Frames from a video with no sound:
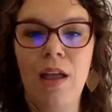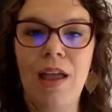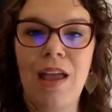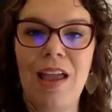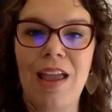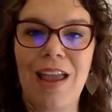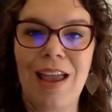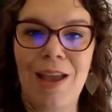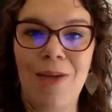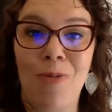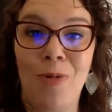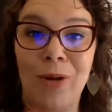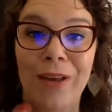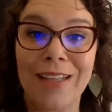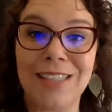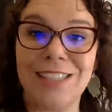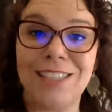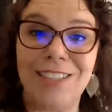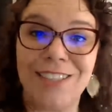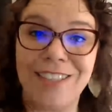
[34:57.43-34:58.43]
and we'll
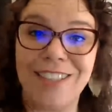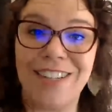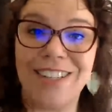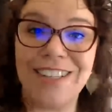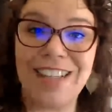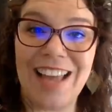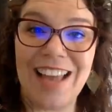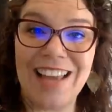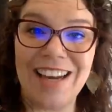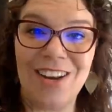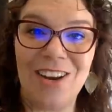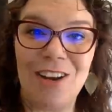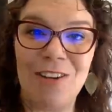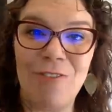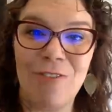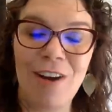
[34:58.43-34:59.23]
get started on that on